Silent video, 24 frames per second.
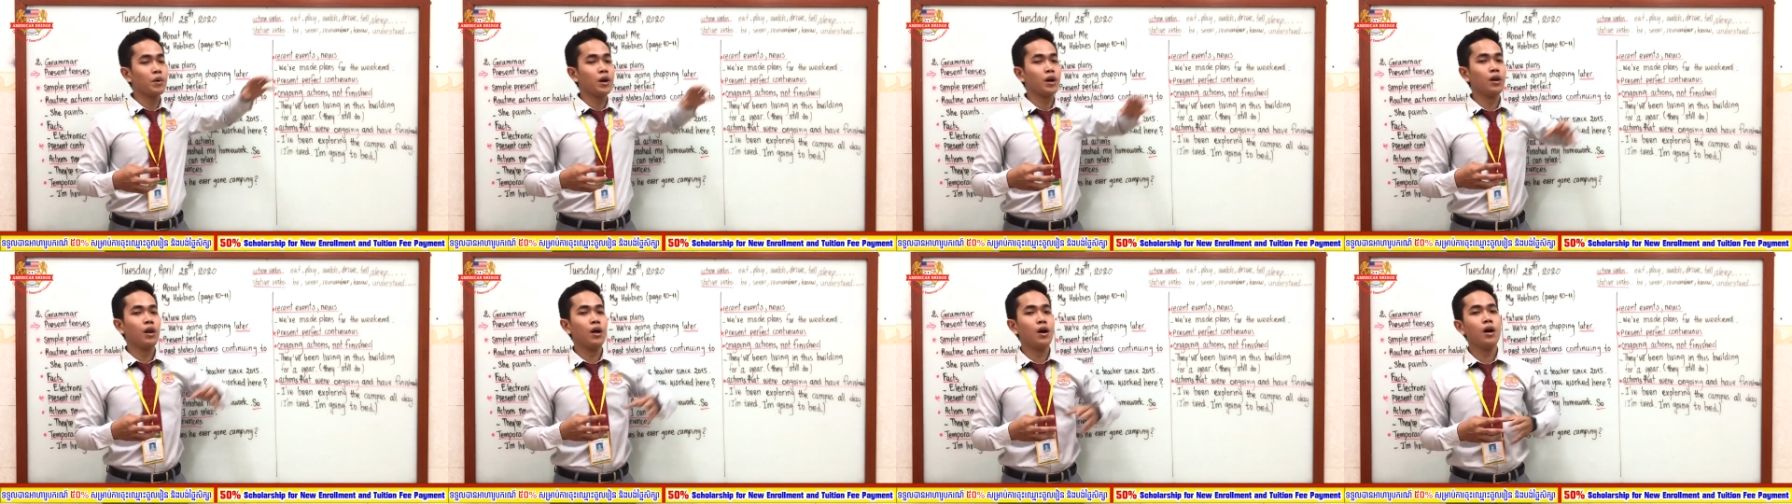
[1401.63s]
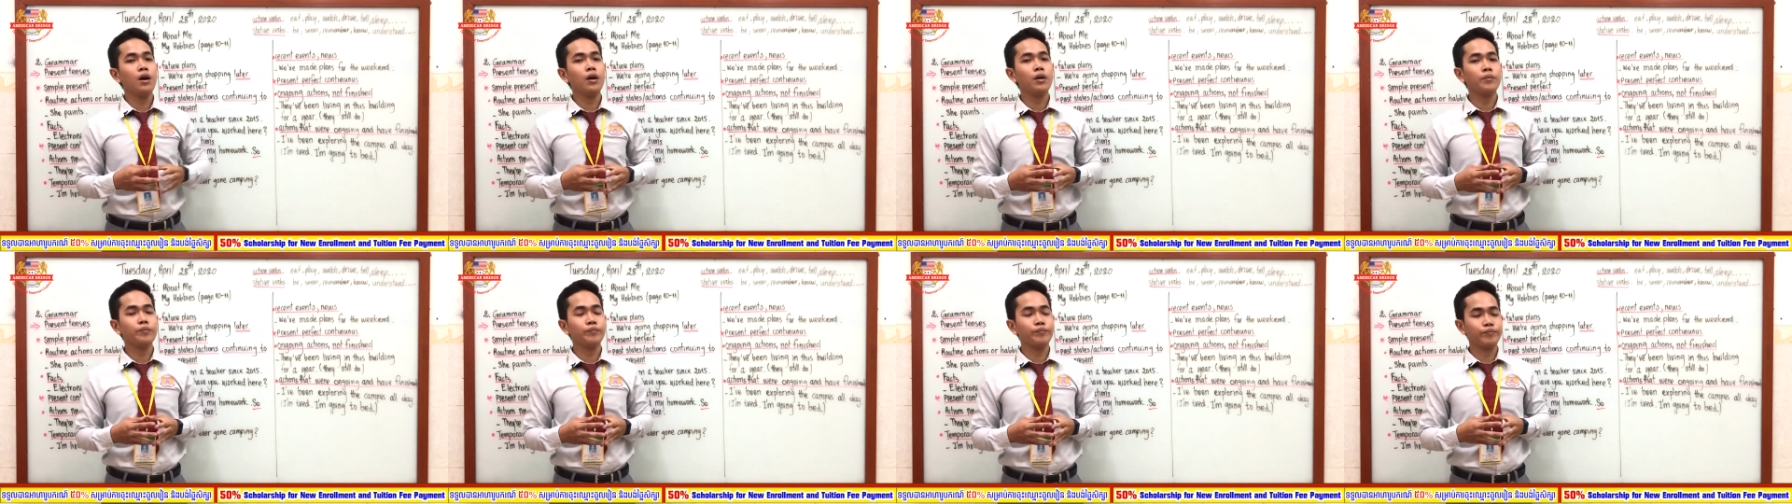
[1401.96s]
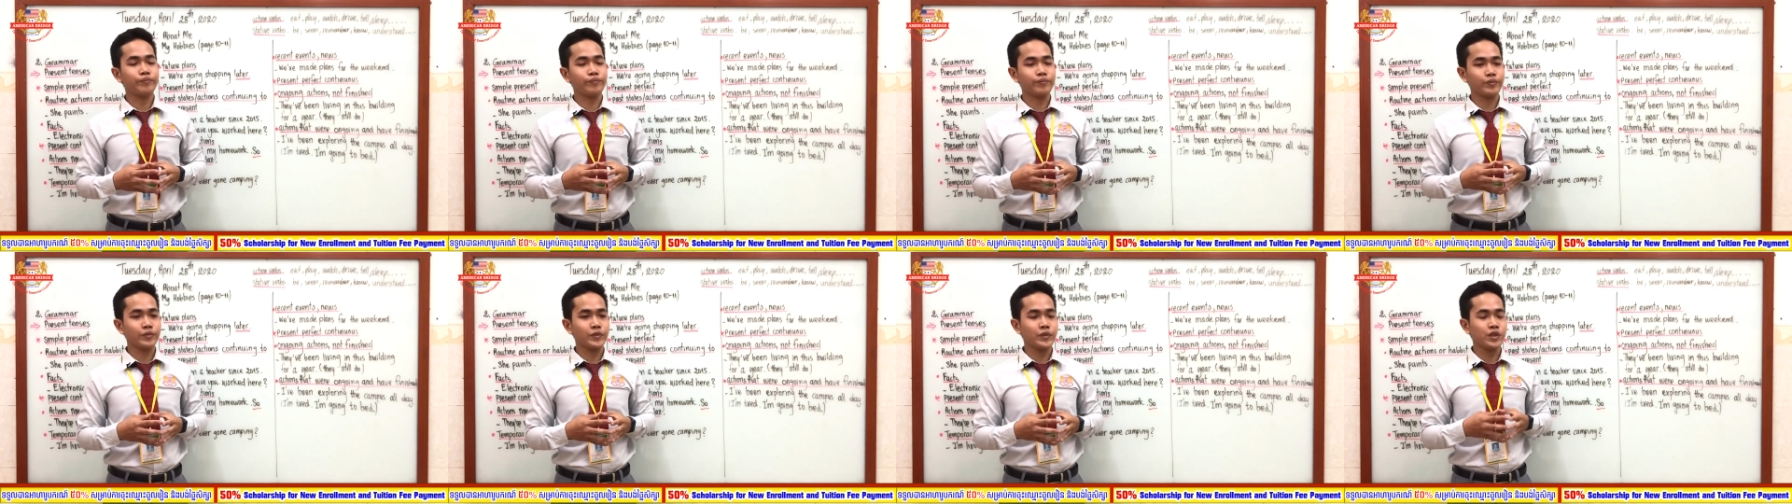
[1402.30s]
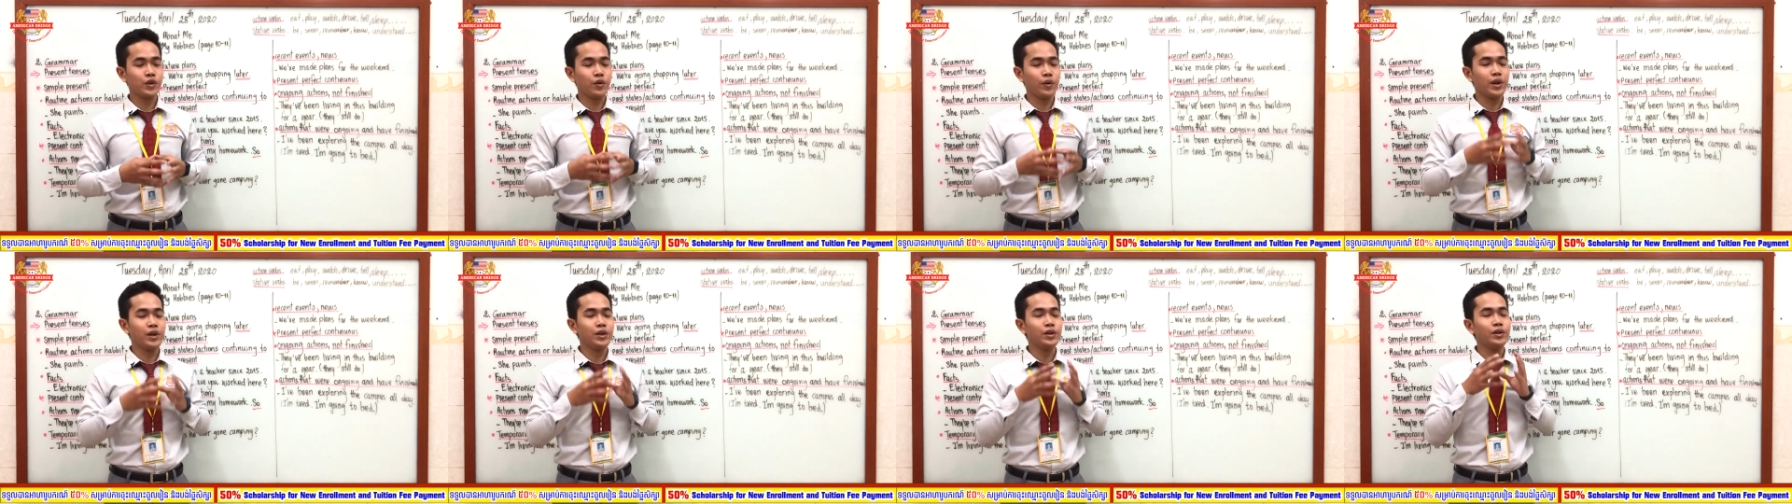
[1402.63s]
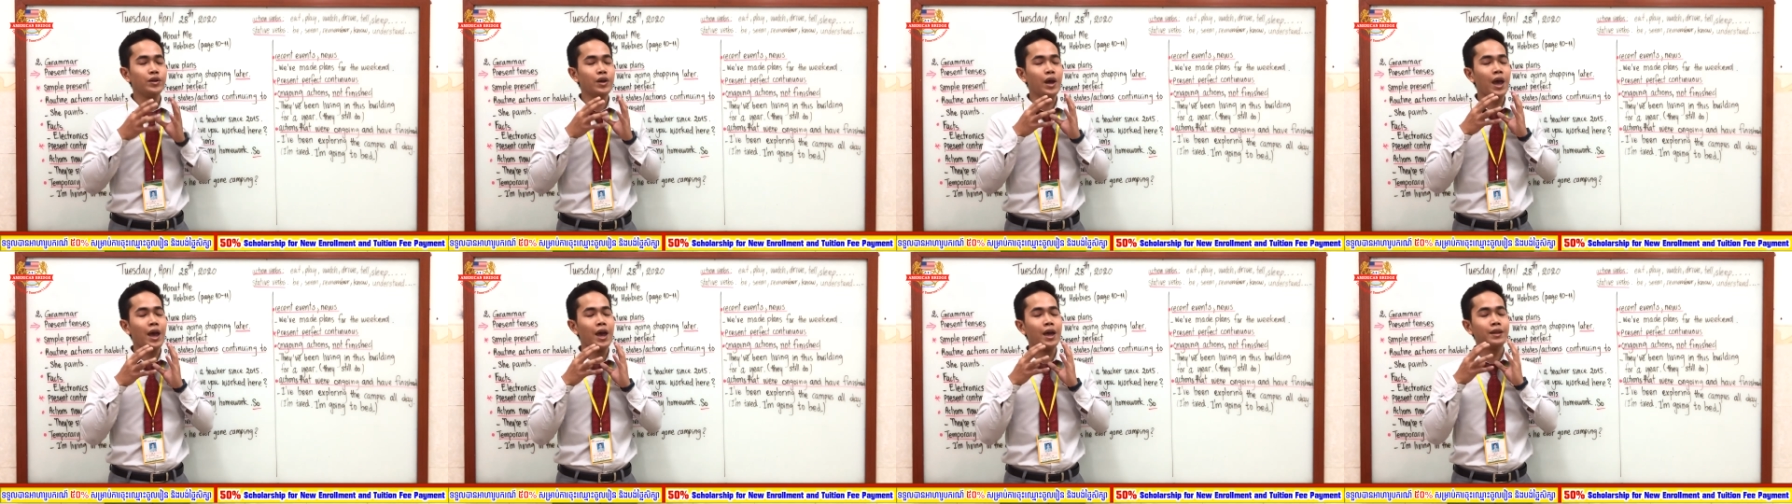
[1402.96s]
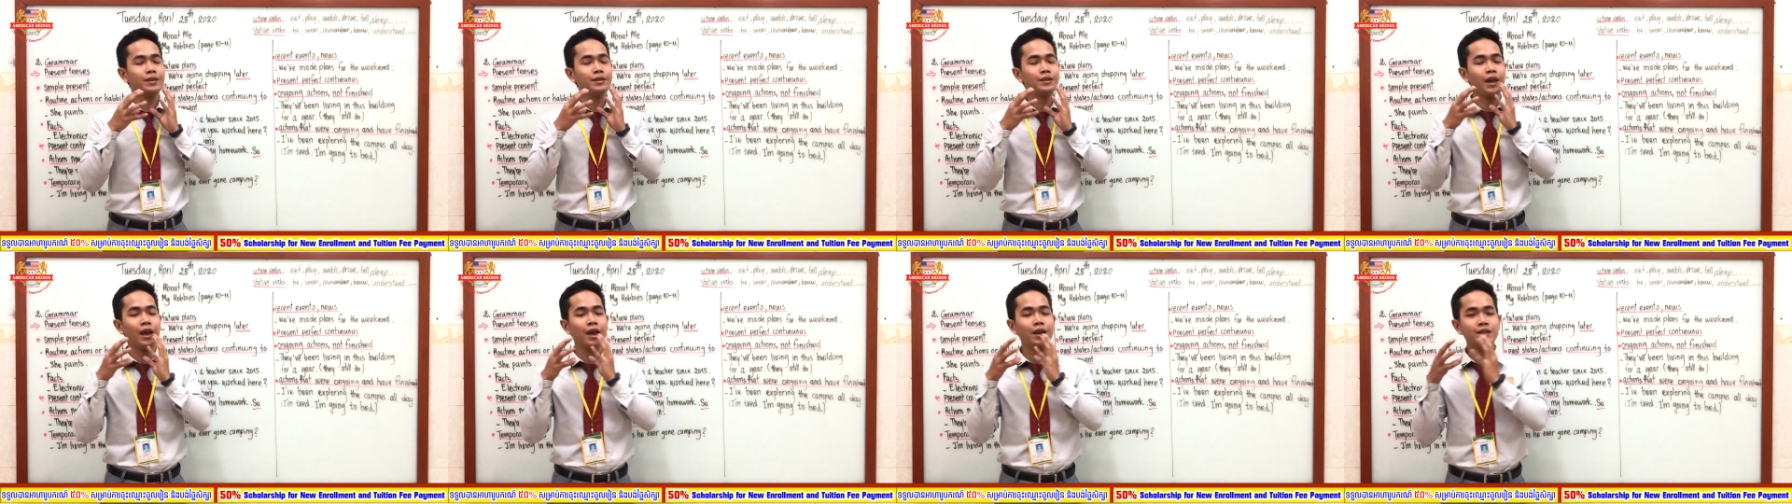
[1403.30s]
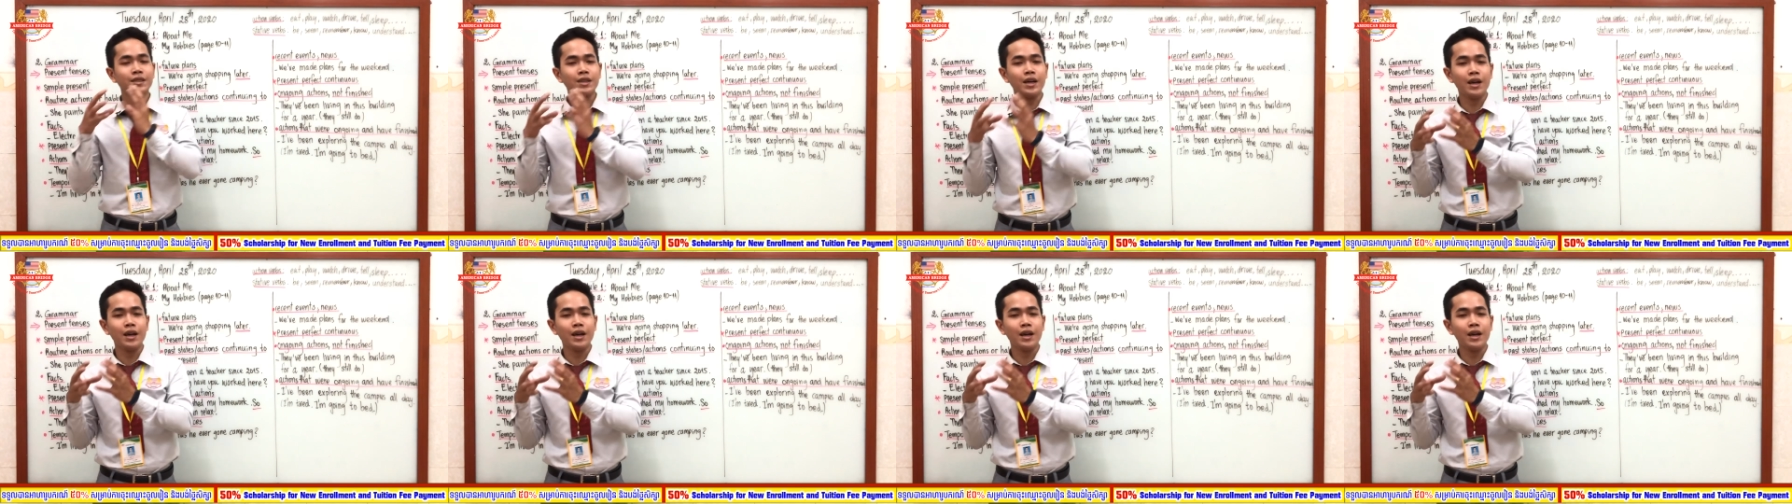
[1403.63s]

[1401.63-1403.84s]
o'clock, at